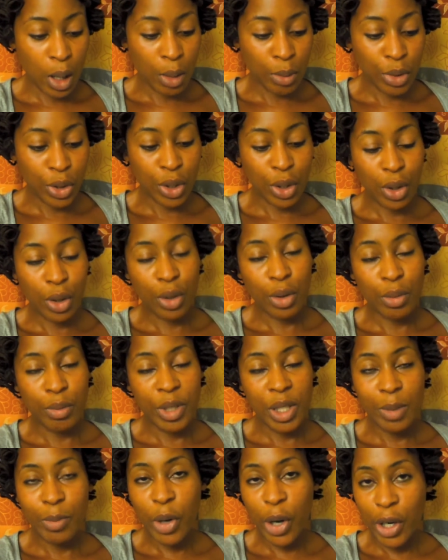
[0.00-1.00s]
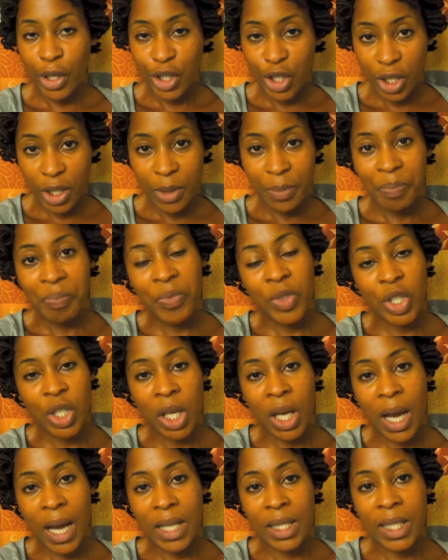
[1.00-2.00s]
So Miss Margie, she
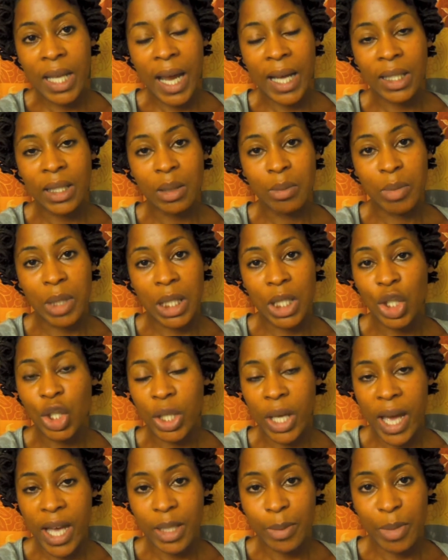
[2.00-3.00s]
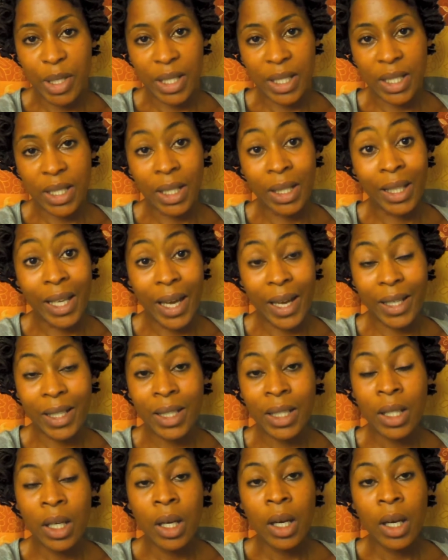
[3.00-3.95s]
contacted me. She asked me to select